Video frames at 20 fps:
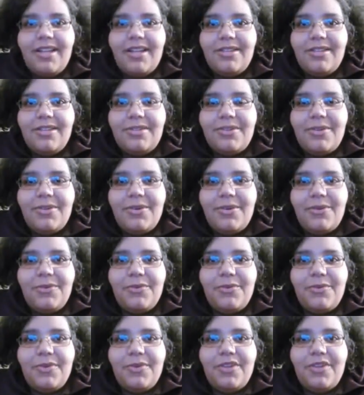
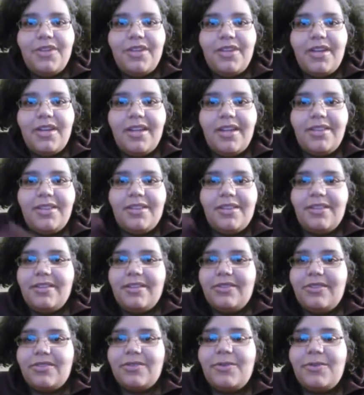So
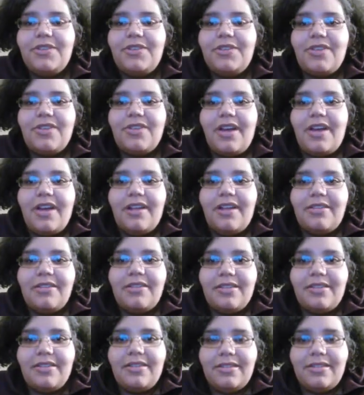the screenshot,
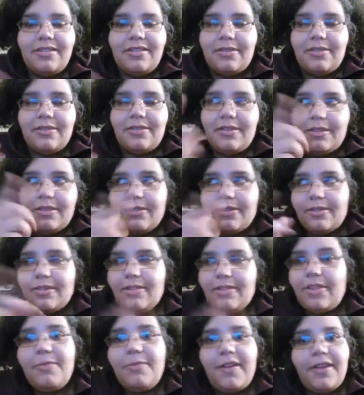
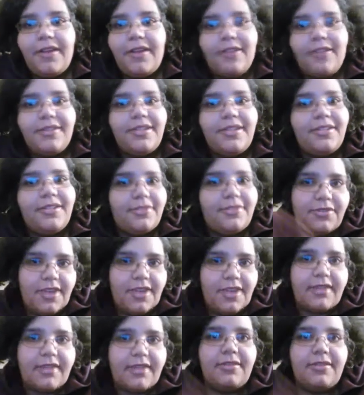the thumbnail is
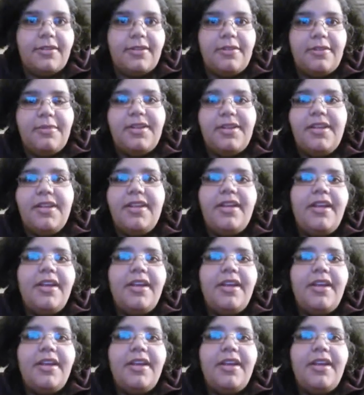Jack Stillman.